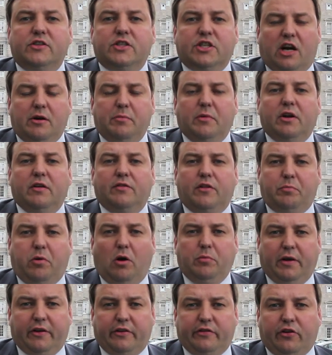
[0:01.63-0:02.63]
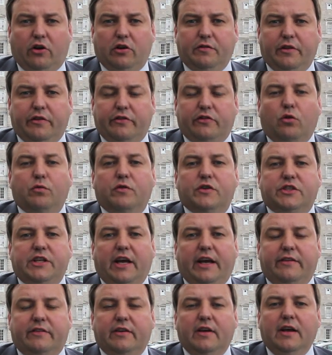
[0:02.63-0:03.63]
Chairman of the Public Service
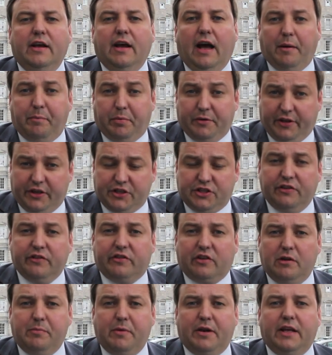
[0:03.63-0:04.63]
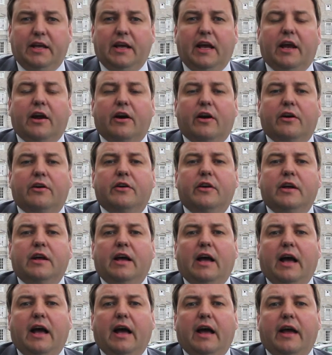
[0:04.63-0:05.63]
Oversight and Petitions Committee here
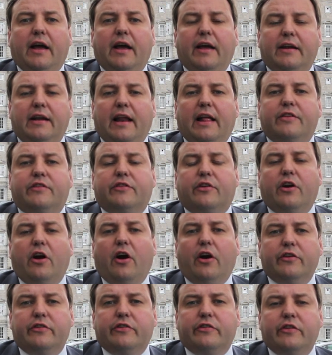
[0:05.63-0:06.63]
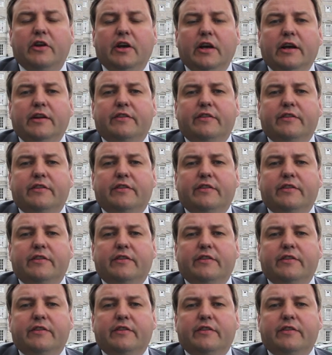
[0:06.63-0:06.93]
in Leinster House.